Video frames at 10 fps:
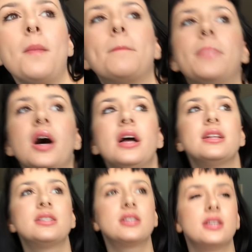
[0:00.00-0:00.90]

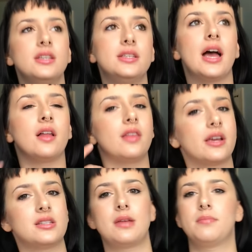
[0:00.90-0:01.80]
But yeah,
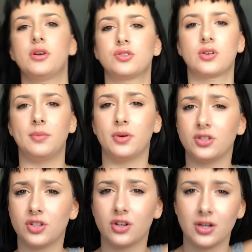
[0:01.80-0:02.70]
like I said, most green
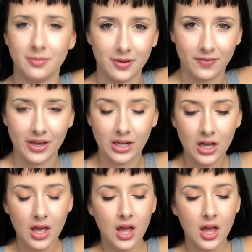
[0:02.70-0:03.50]
bars are going to be fake.